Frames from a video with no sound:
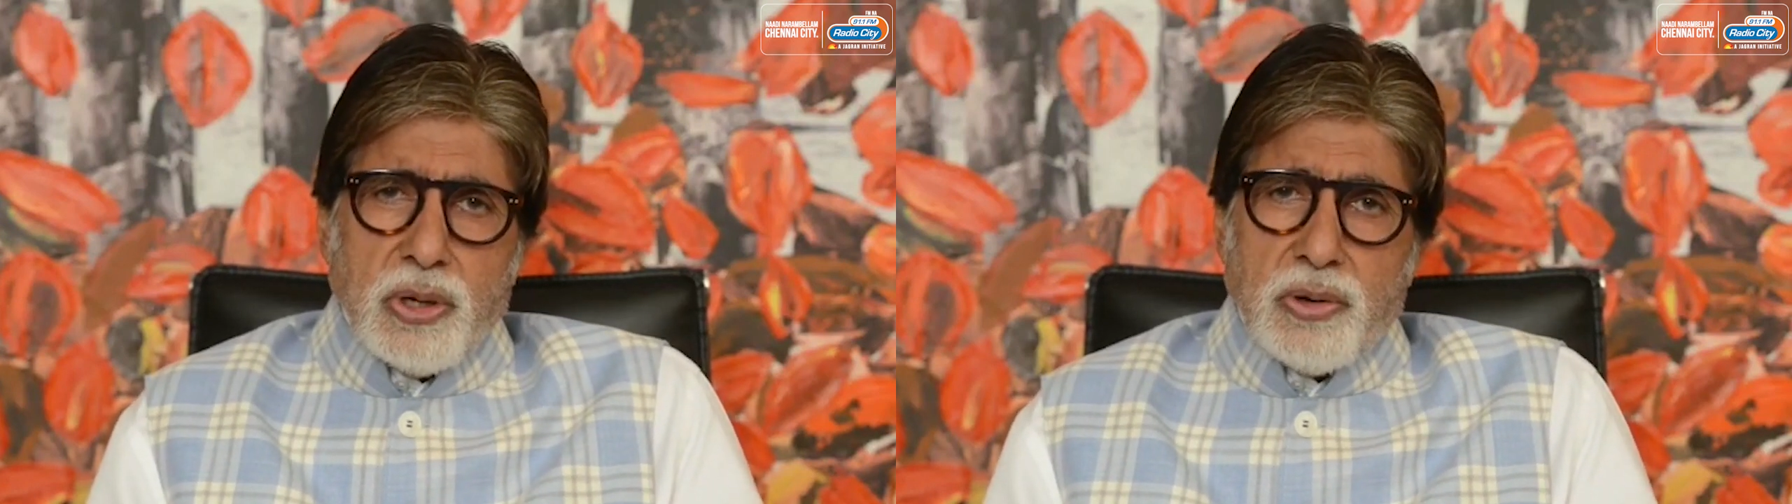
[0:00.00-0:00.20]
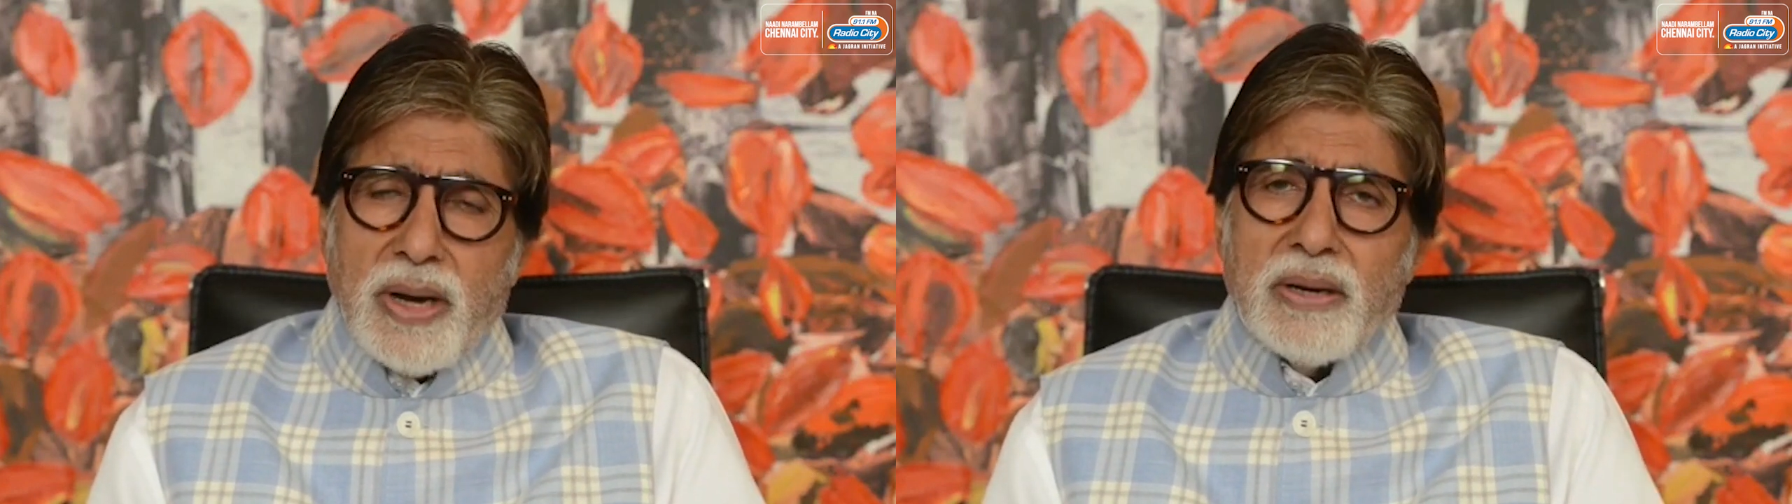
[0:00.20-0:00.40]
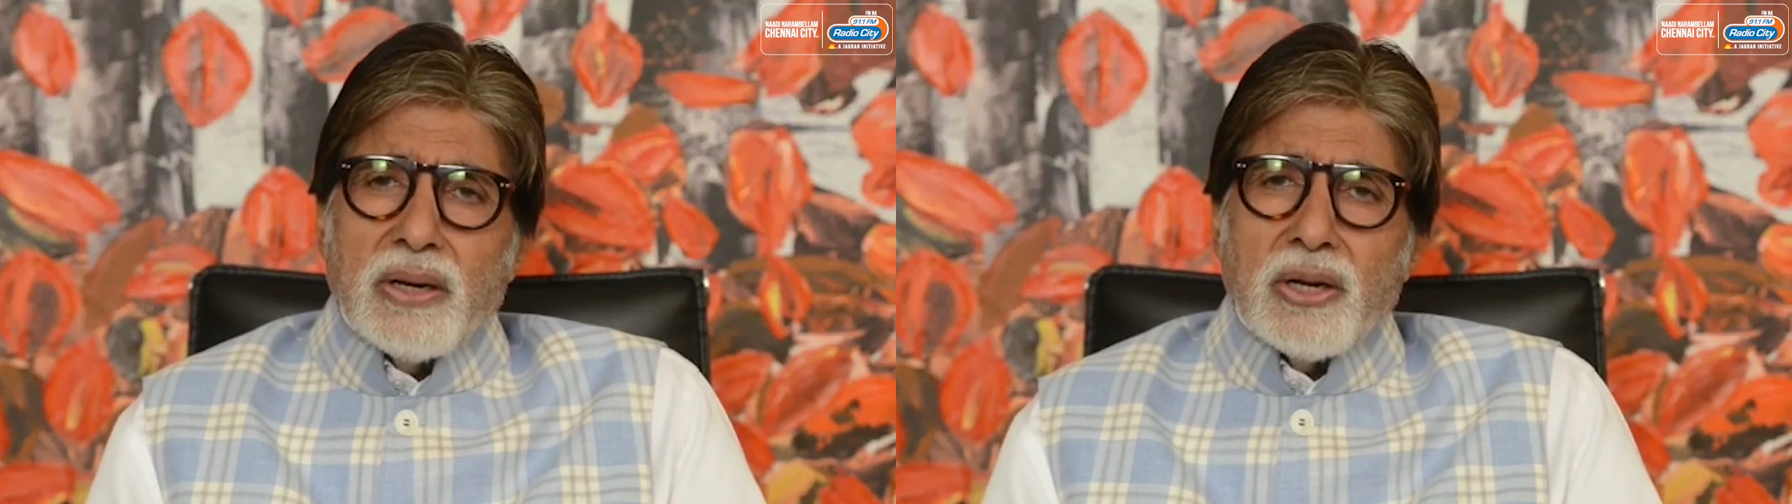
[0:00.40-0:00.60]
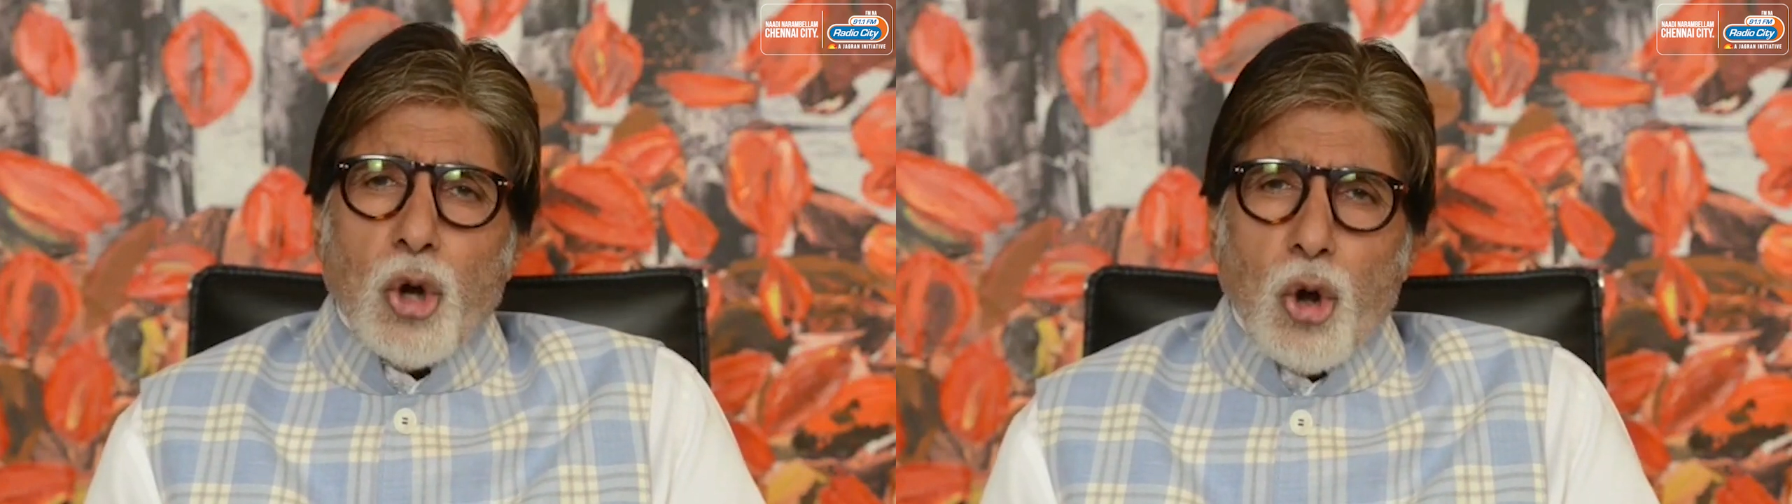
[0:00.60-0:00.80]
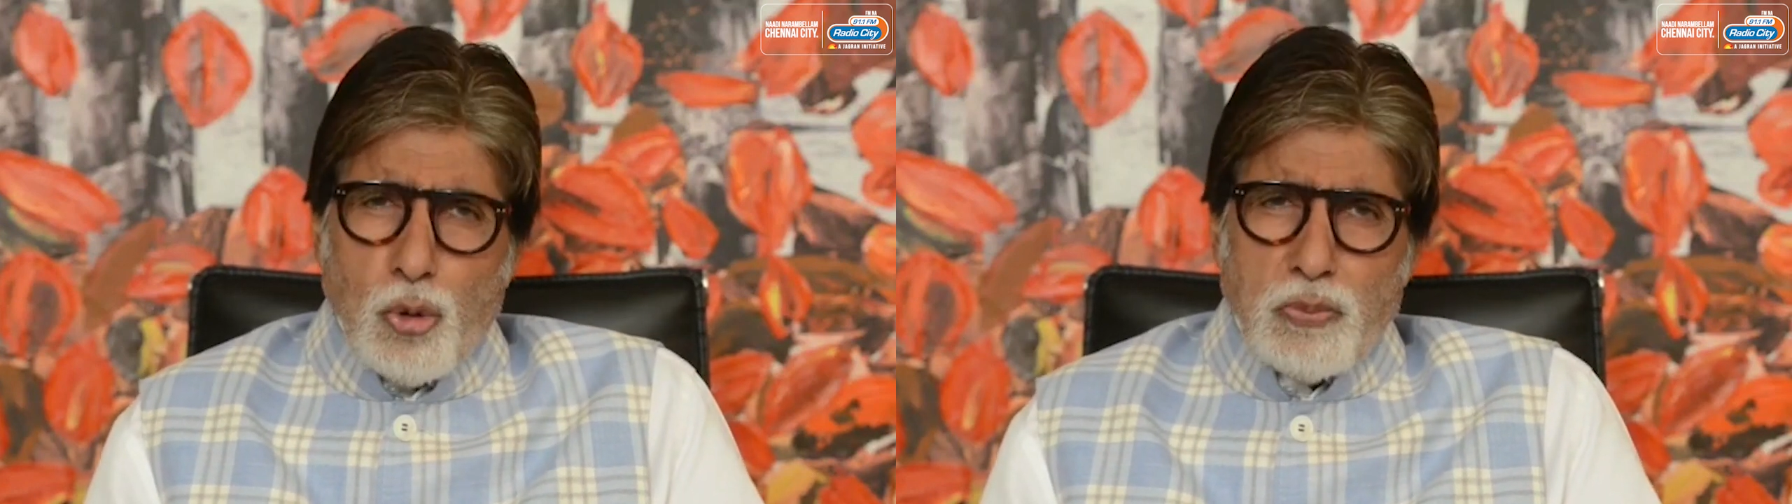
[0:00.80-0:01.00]
rendered
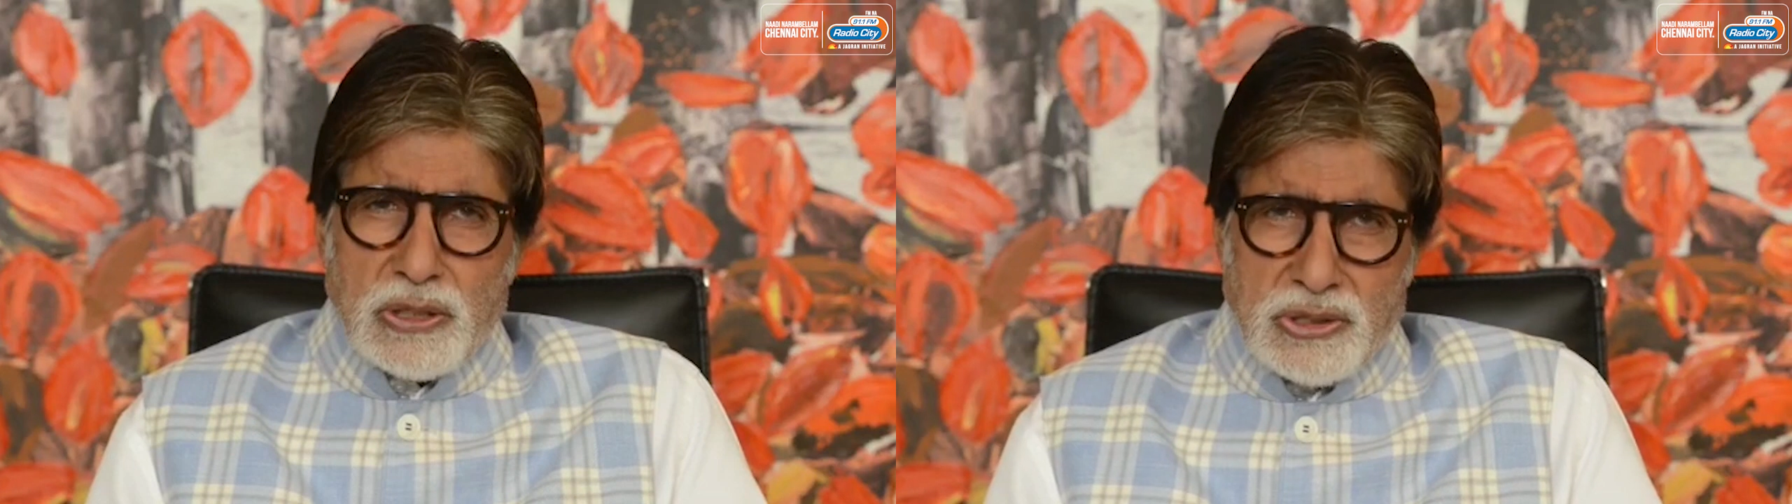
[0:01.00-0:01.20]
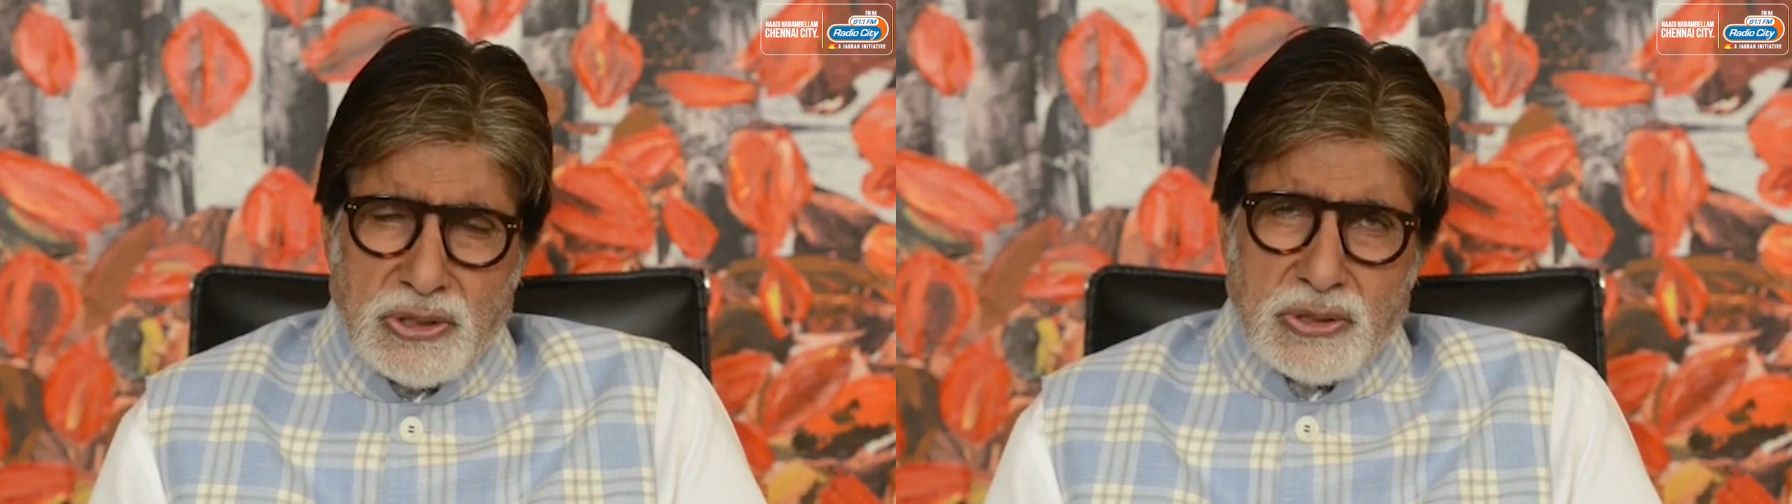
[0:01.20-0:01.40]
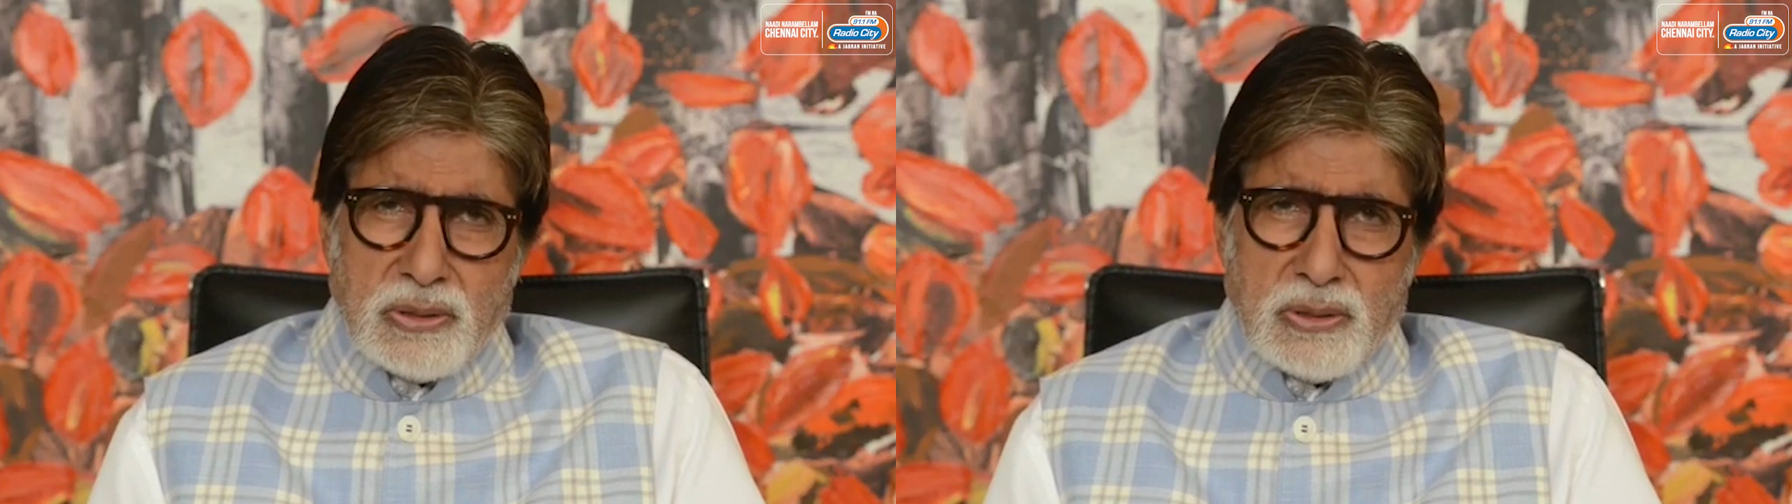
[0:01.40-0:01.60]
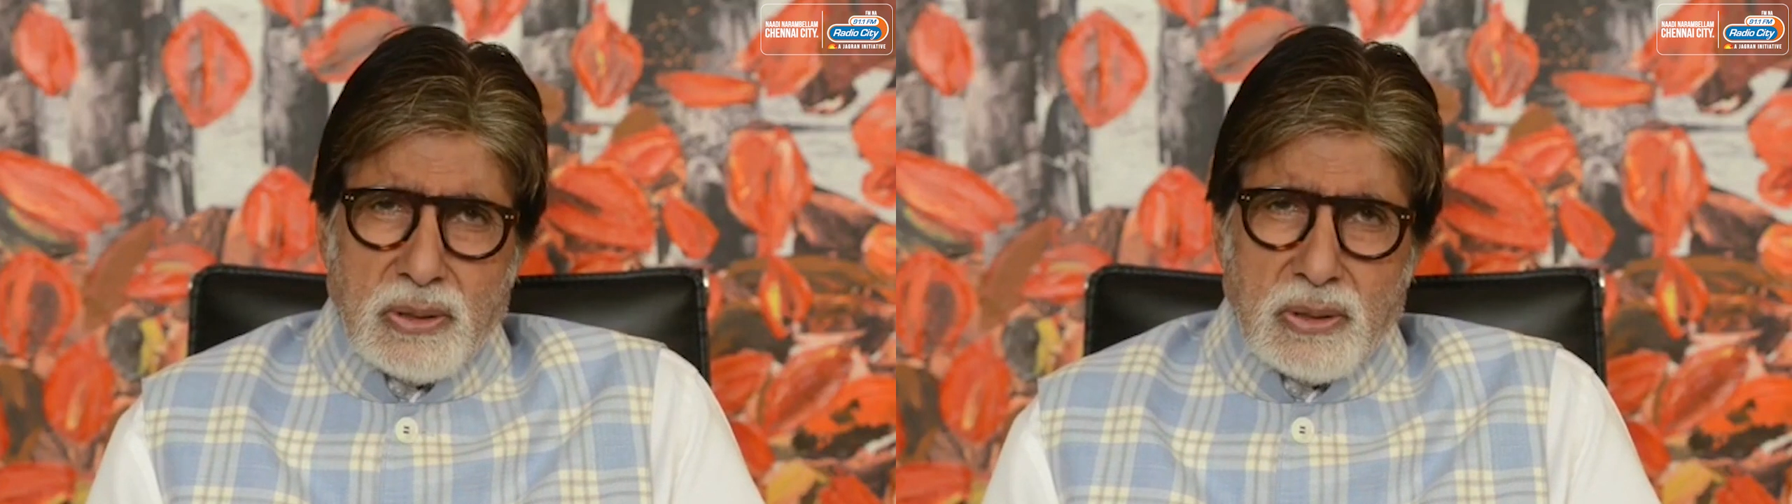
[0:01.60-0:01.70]
homeless